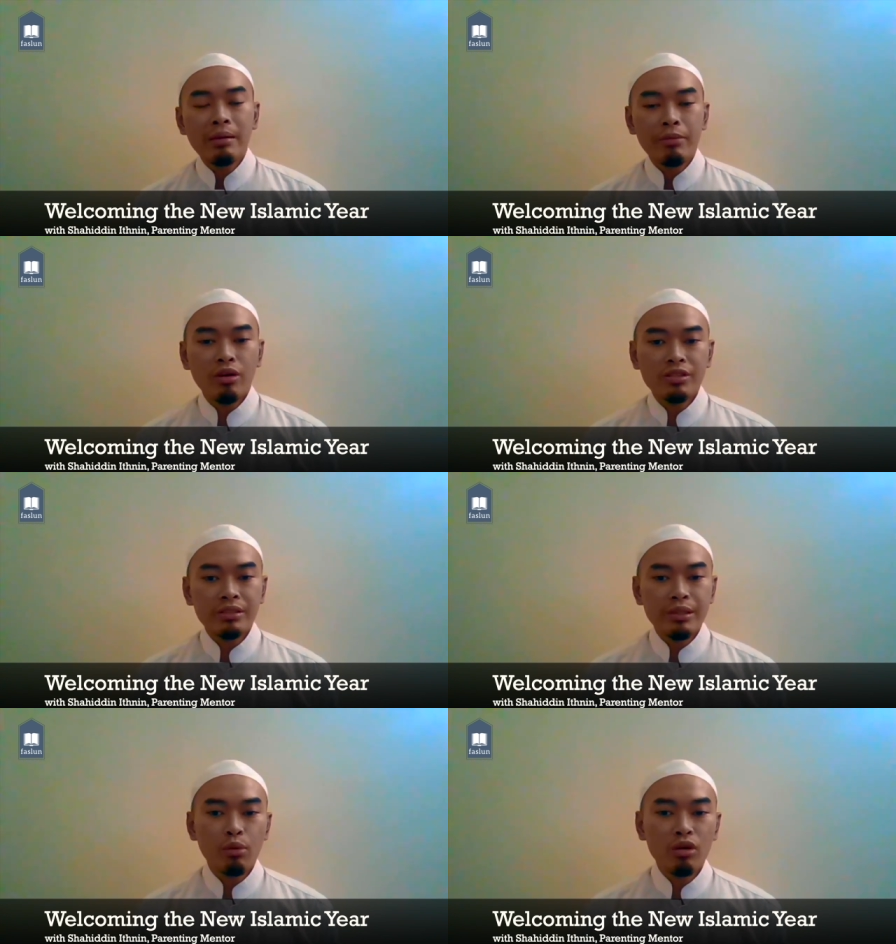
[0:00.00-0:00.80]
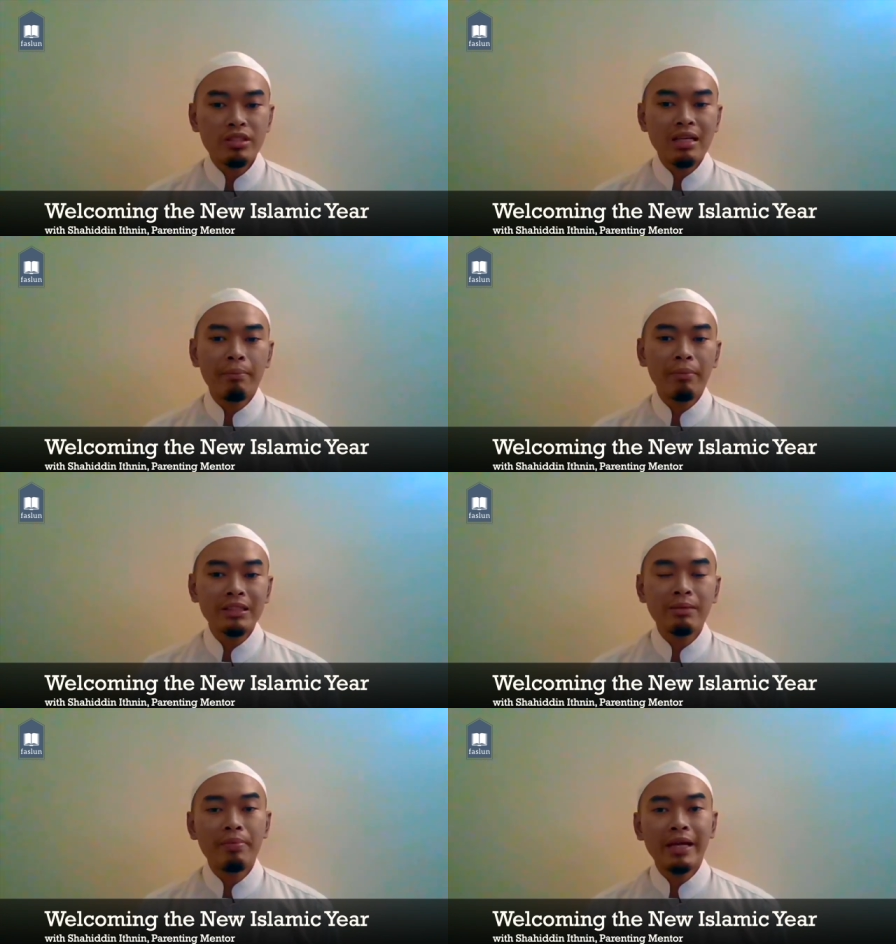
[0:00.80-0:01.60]
because rewards are
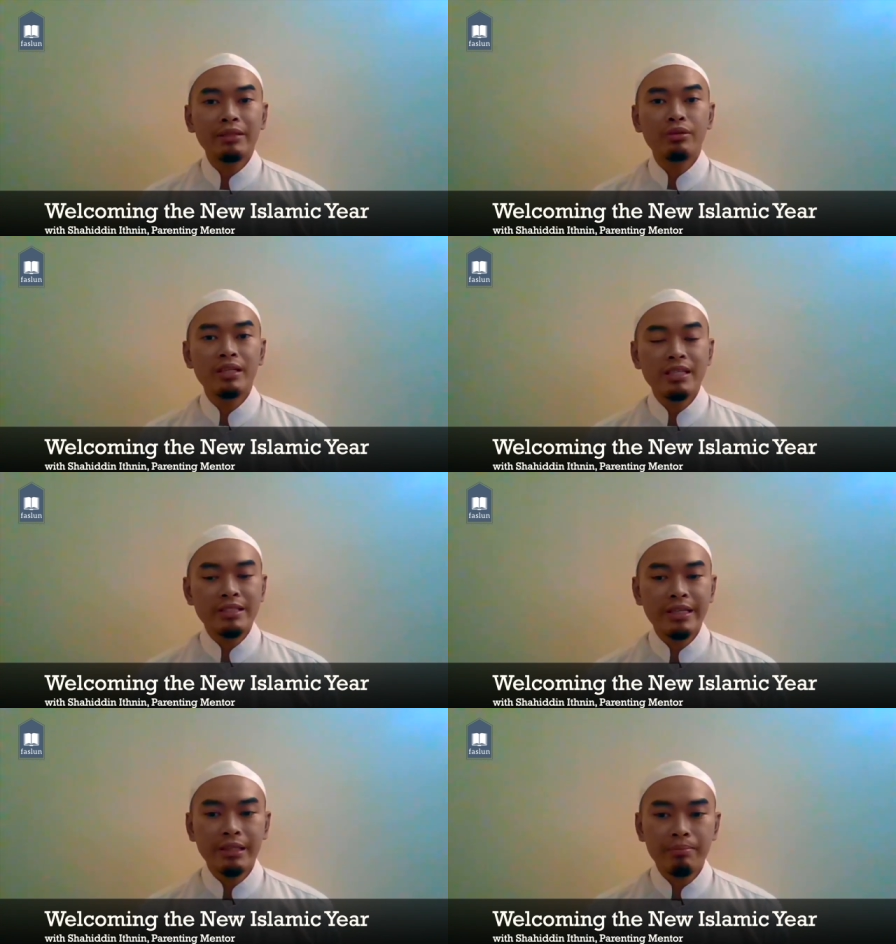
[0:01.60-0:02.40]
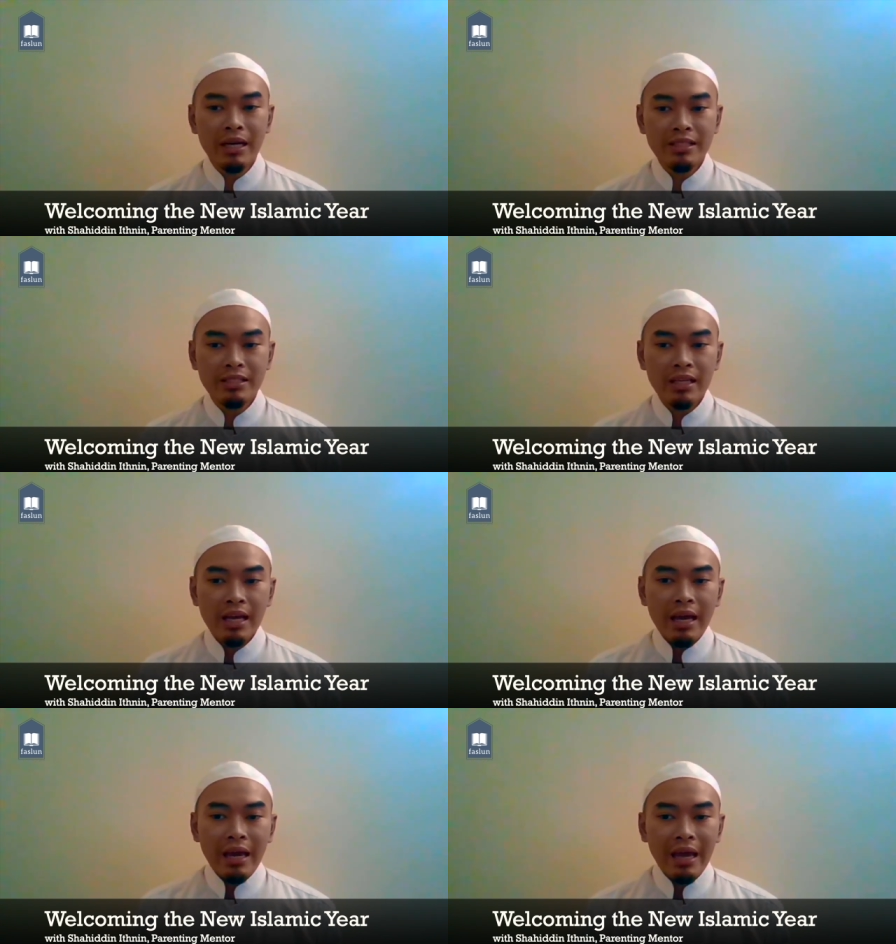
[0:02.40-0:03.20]
multiplied during the sacred months
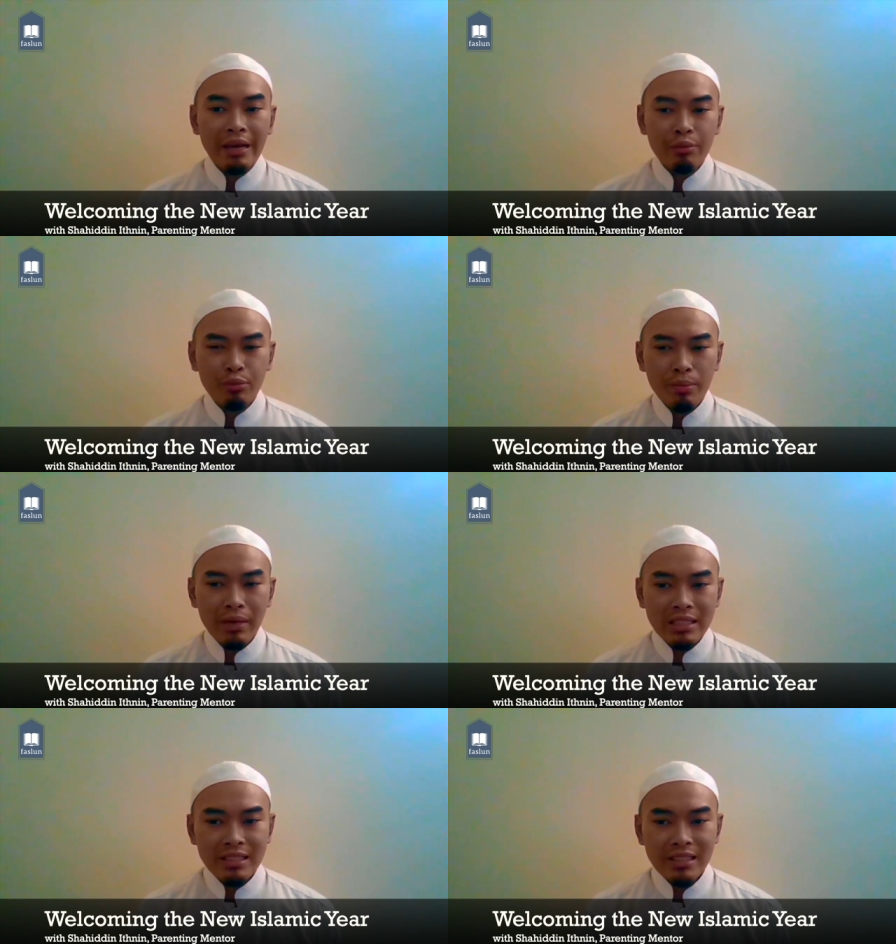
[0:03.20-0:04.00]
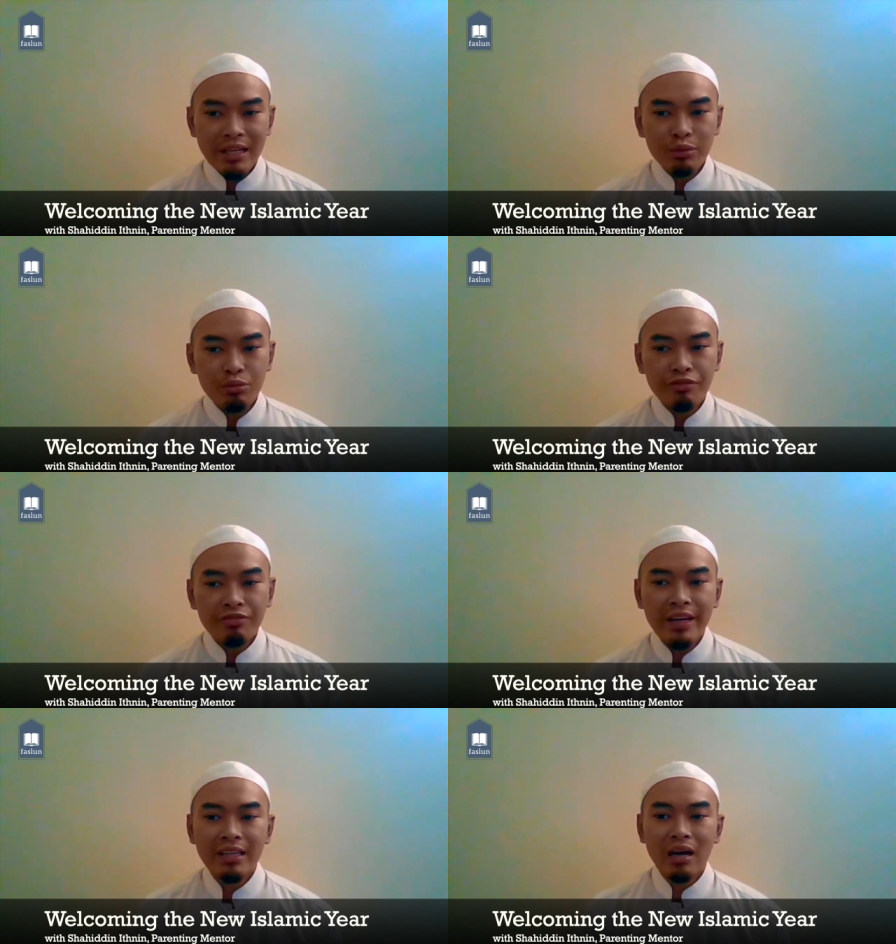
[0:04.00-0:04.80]
and we must try to
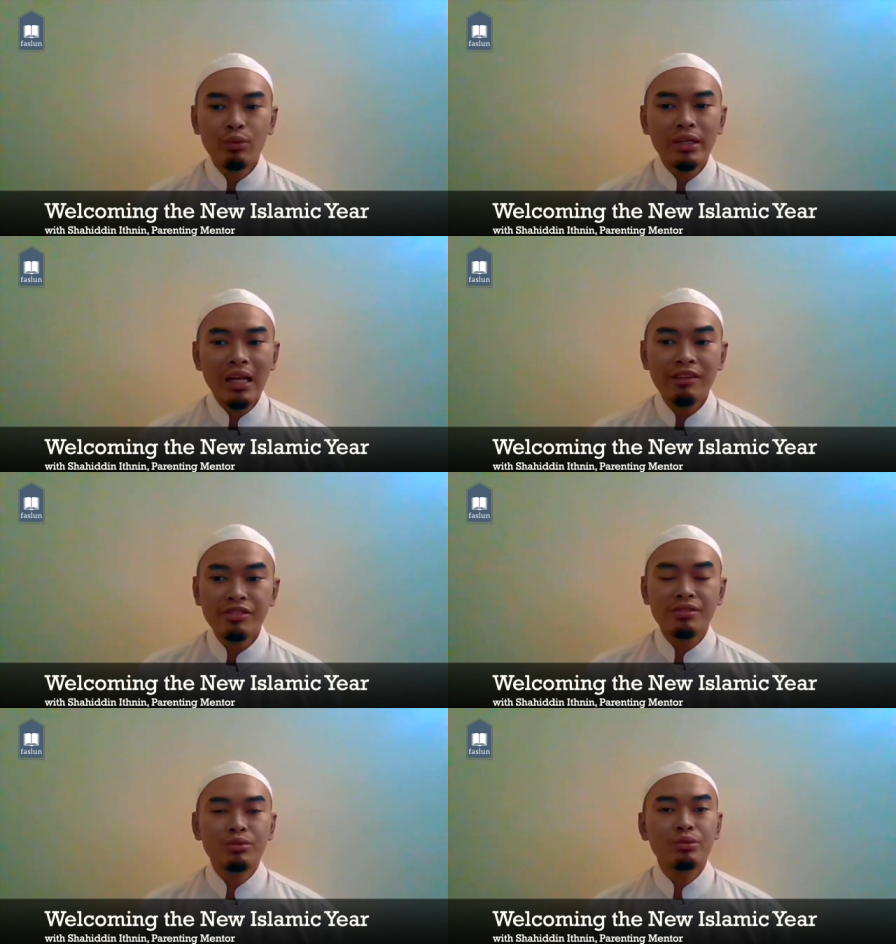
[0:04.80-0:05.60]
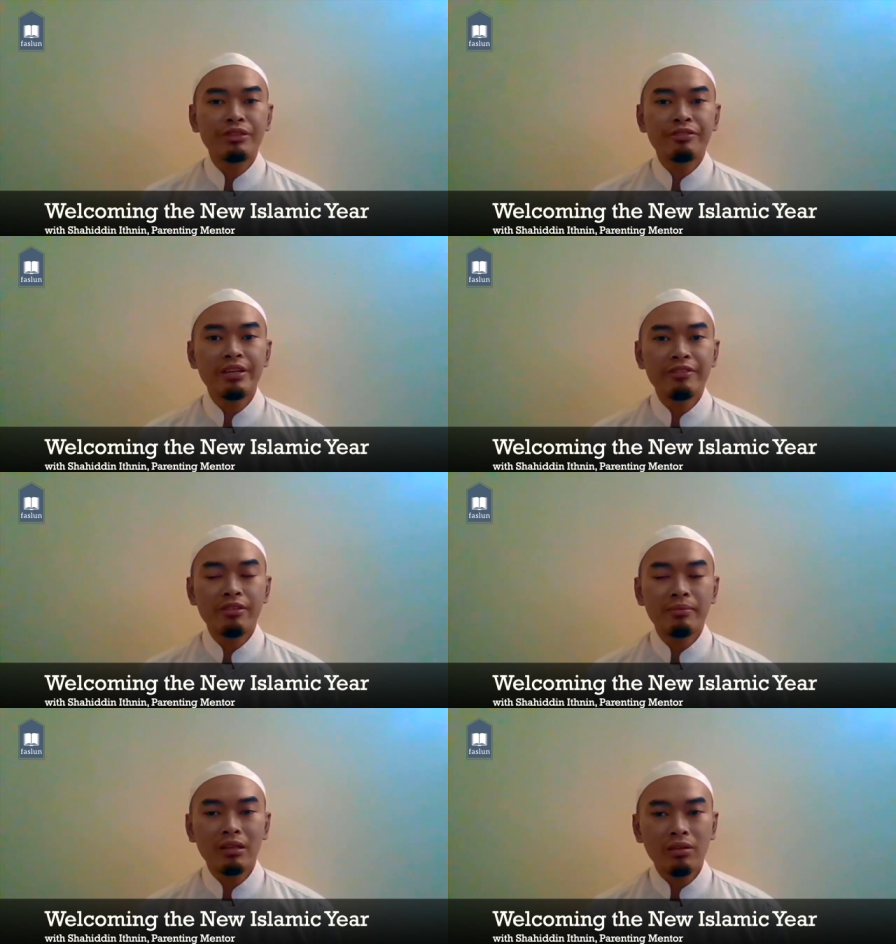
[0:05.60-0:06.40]
fight our nafs to refrain
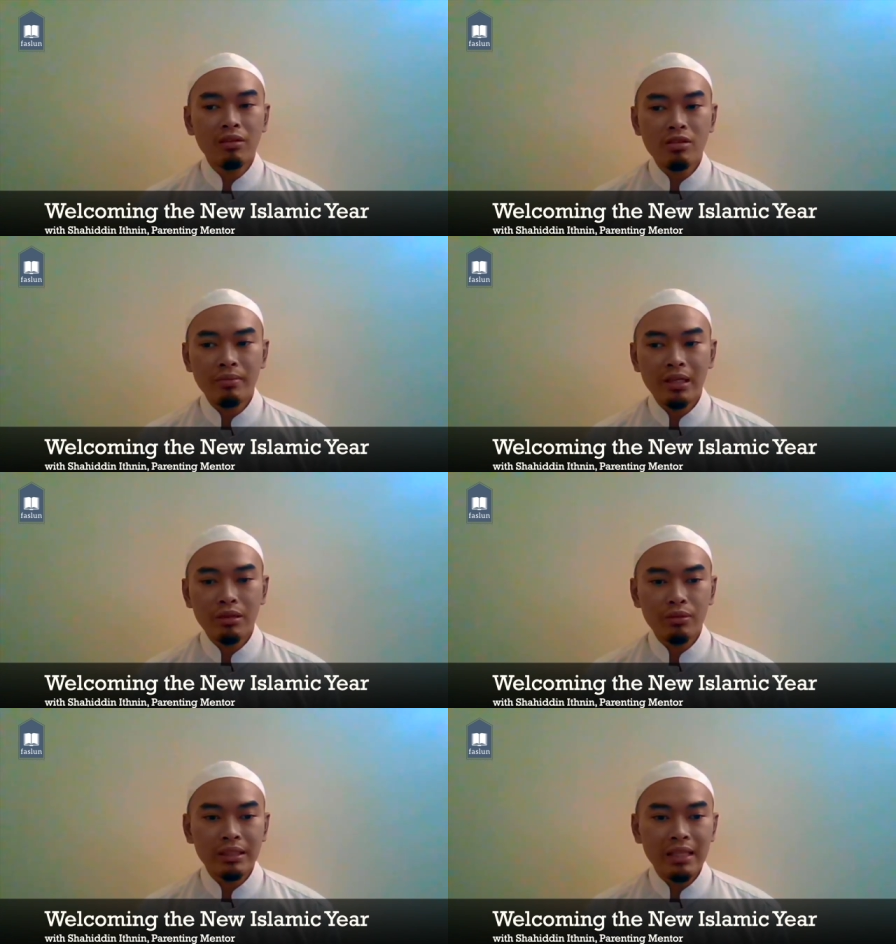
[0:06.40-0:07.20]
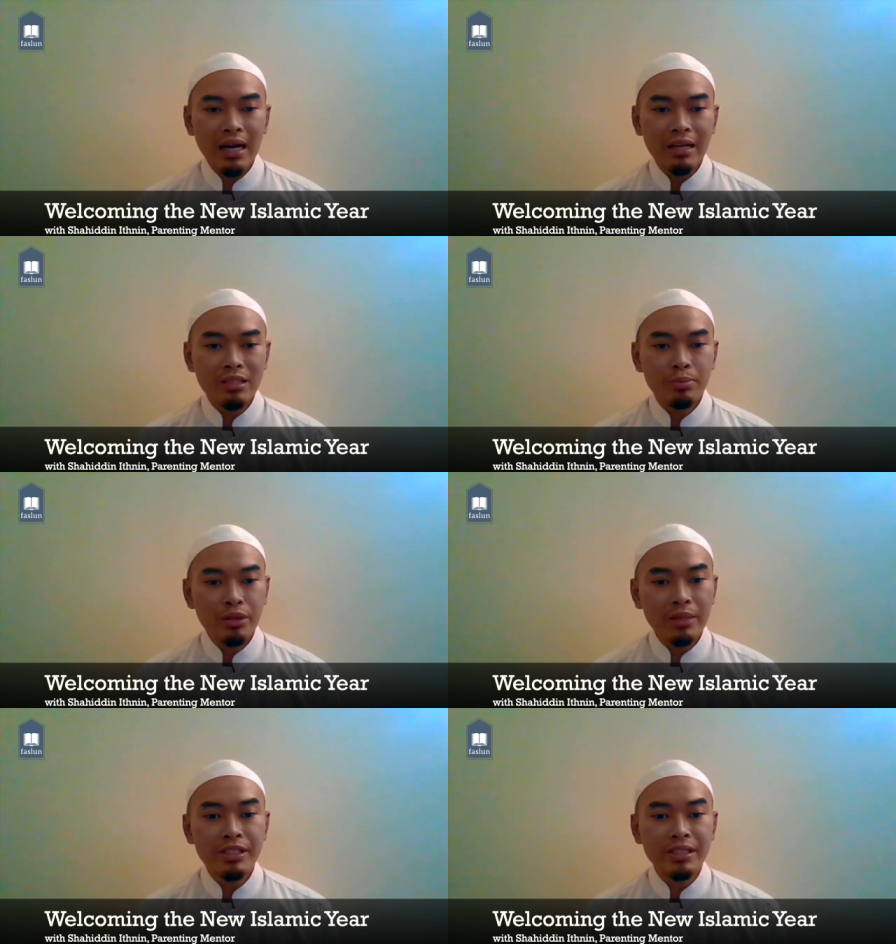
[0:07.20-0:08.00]
from Allah subhanahu wa ta'ala's
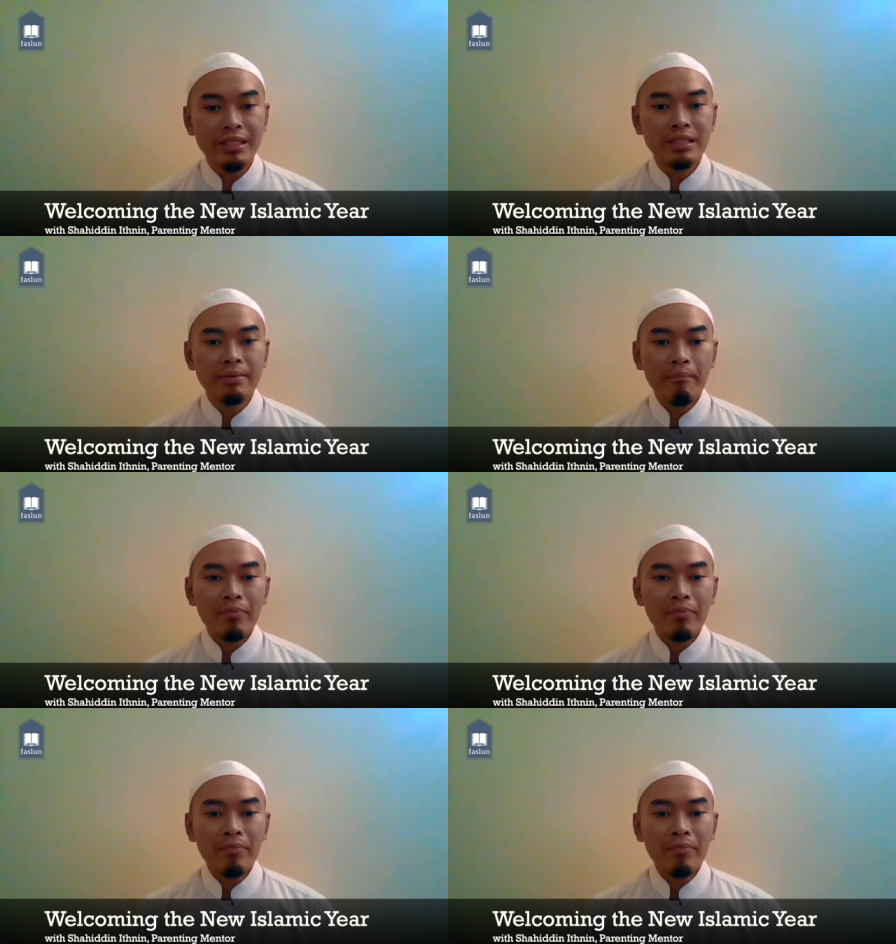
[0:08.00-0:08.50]
prohibitions,